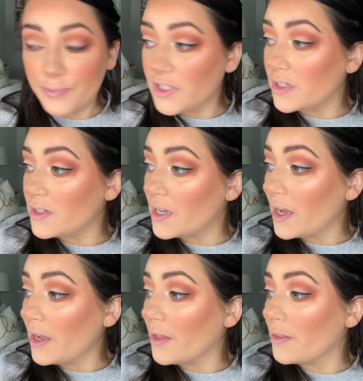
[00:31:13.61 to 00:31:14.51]
today
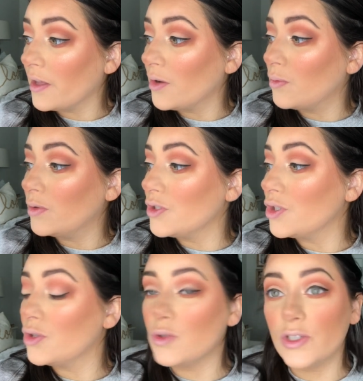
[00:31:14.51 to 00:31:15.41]
I think we'll
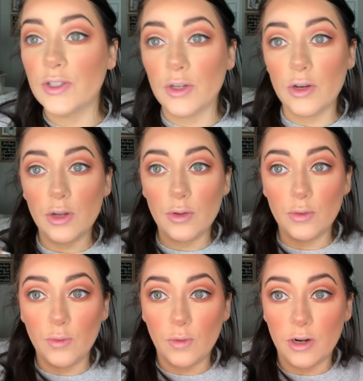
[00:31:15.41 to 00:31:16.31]
do just a
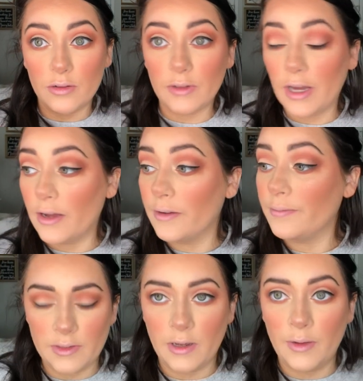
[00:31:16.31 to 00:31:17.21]
nude waterline.
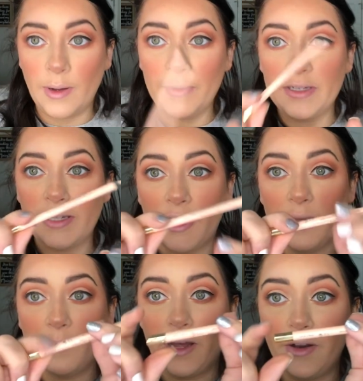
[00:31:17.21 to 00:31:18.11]
So I'm going to
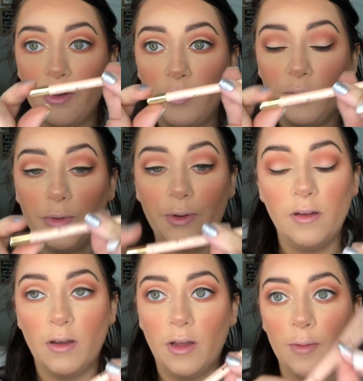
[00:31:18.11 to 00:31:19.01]
take my nude,
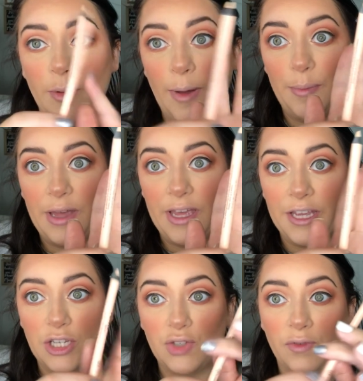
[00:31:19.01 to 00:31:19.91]
um, my
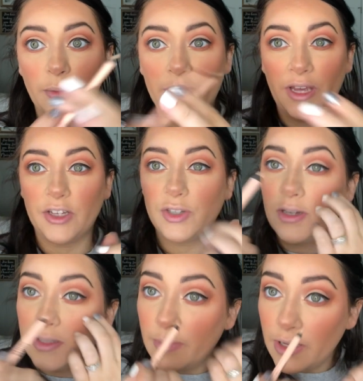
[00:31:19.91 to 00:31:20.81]
beige from BH
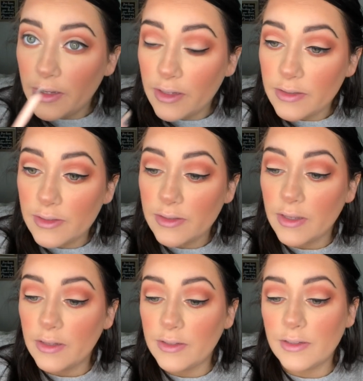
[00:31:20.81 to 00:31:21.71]
Cosmetics,
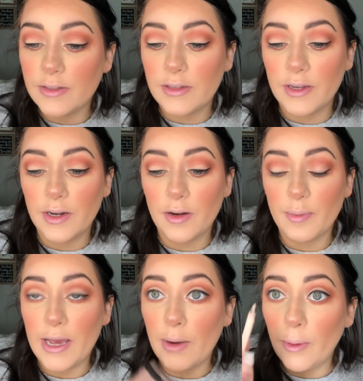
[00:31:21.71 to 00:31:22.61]
and this is their
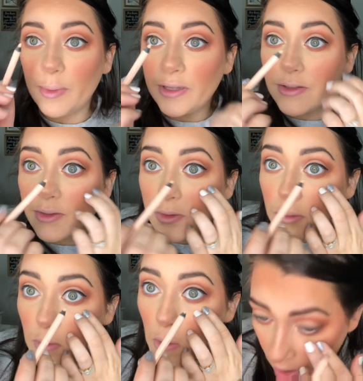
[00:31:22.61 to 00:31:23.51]
Power
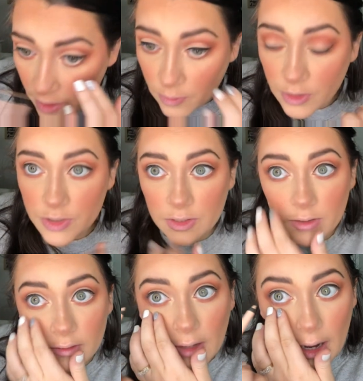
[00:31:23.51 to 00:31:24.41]
Pencil. And we're just going
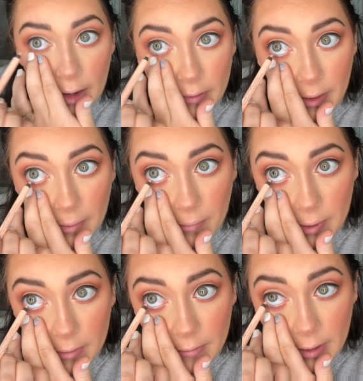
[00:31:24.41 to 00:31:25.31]
to line that
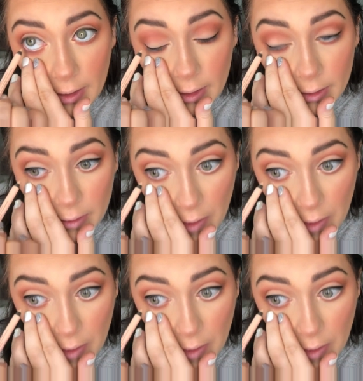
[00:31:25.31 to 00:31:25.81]
waterline